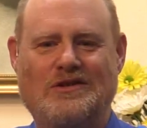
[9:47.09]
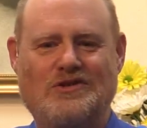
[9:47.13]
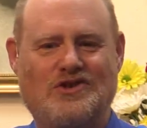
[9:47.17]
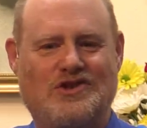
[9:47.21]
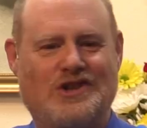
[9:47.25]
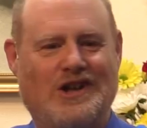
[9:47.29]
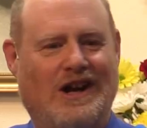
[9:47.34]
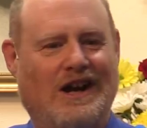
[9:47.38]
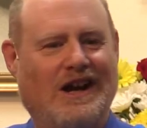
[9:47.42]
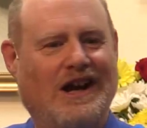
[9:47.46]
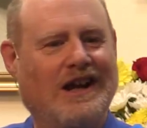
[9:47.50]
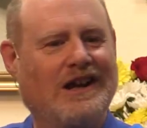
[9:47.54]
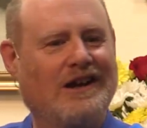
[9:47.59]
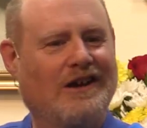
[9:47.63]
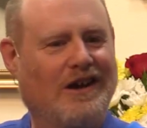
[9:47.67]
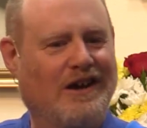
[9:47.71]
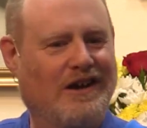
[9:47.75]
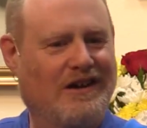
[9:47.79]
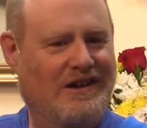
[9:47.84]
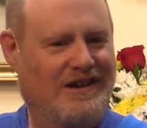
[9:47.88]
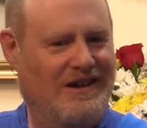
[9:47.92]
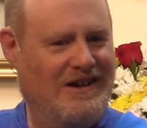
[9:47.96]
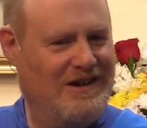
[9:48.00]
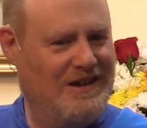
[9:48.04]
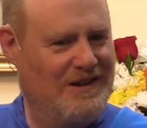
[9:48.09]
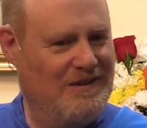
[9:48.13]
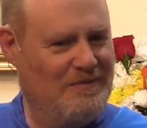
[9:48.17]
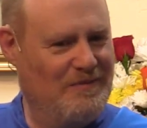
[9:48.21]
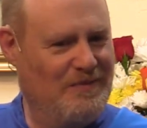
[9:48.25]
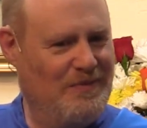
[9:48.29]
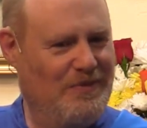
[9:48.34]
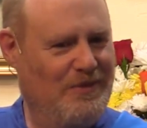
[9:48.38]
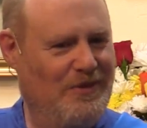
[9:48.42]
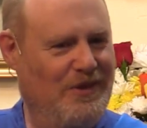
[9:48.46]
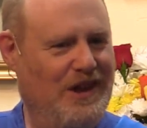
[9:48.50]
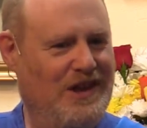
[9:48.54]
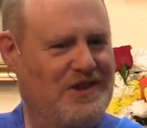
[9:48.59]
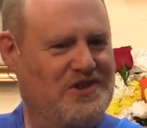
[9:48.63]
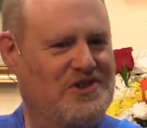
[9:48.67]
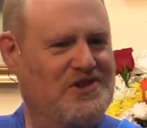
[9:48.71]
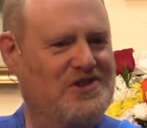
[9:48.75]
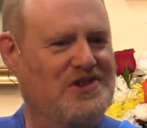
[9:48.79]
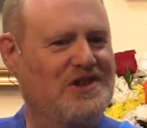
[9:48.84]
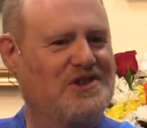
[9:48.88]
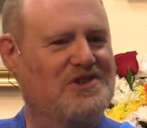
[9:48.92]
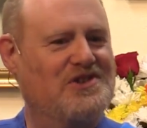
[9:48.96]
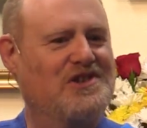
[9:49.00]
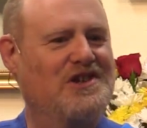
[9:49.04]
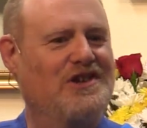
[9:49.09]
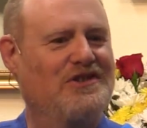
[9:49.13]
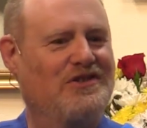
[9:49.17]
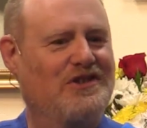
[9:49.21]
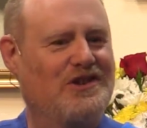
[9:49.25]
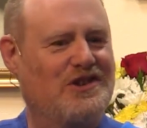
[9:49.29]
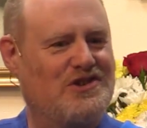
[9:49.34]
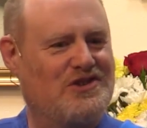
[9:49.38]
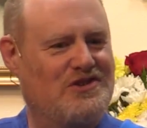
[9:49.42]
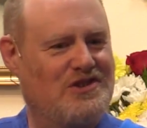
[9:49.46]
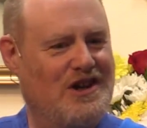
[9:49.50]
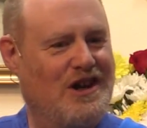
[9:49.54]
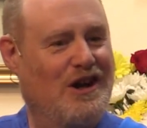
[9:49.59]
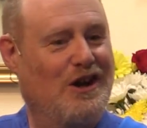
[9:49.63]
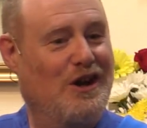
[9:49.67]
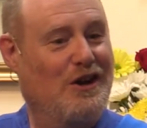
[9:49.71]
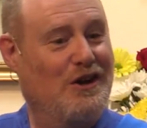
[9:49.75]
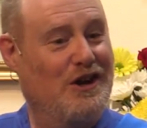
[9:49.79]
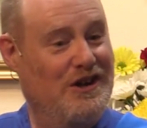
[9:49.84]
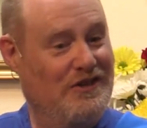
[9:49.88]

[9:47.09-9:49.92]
china that sits in the shell,